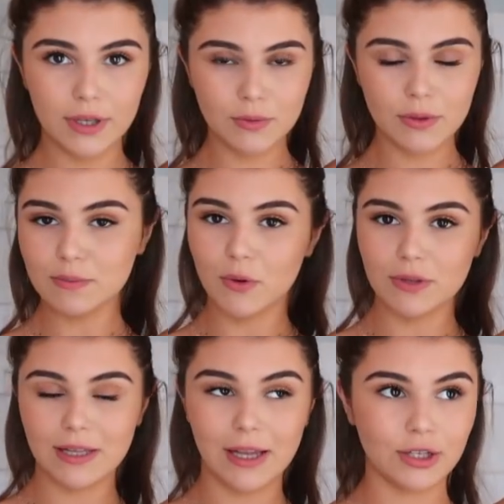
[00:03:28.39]
This one's
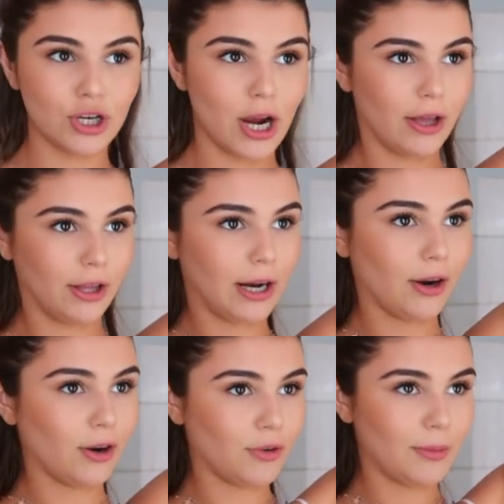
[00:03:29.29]
mostly like trial and
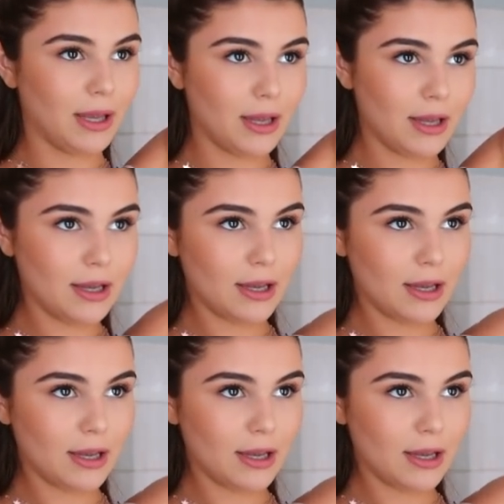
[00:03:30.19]
error for me,